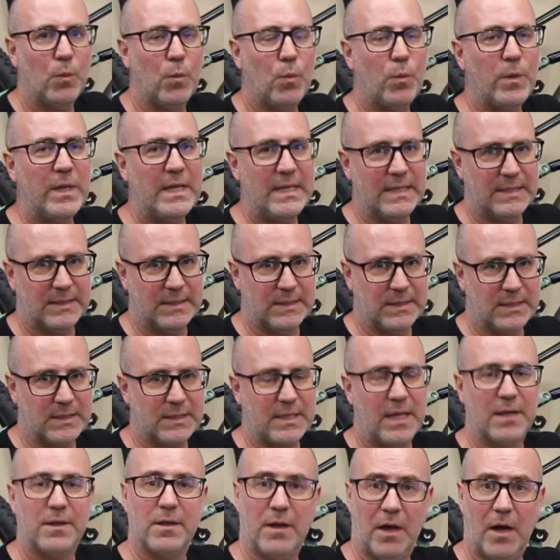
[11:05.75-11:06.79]
wheels
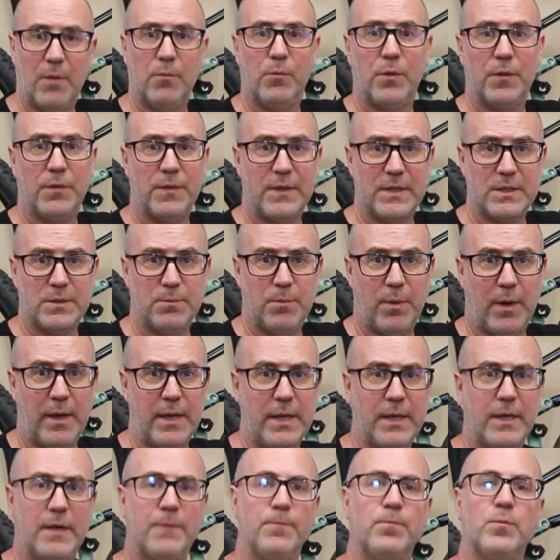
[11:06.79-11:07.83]
that come with this
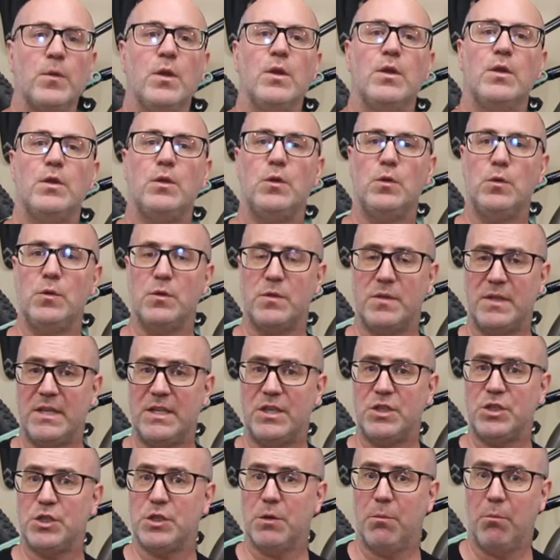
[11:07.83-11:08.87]
bike use the
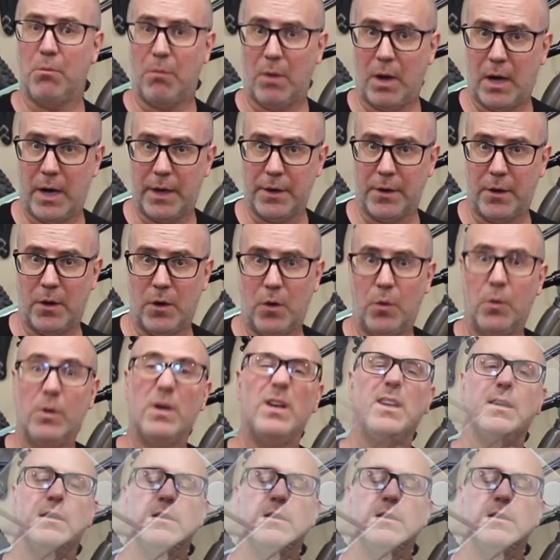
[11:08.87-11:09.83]
Shimano